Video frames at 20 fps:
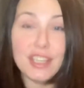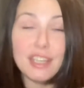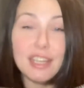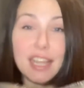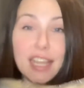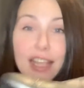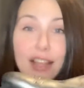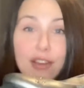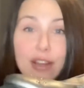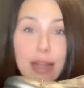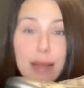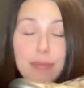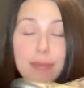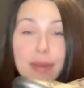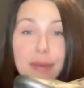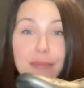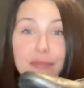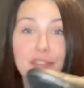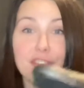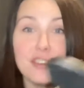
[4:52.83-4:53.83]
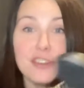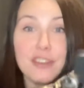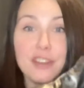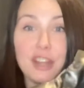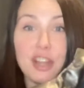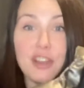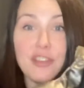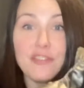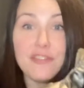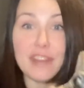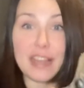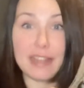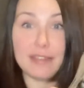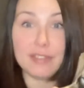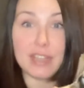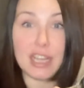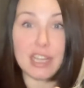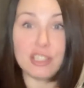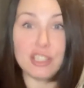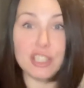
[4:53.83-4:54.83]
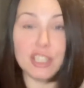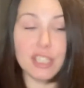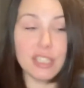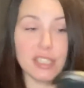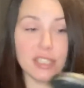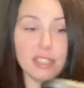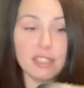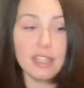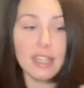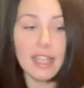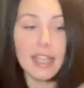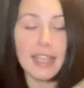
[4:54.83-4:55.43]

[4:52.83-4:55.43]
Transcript: and I grabbed them for $5,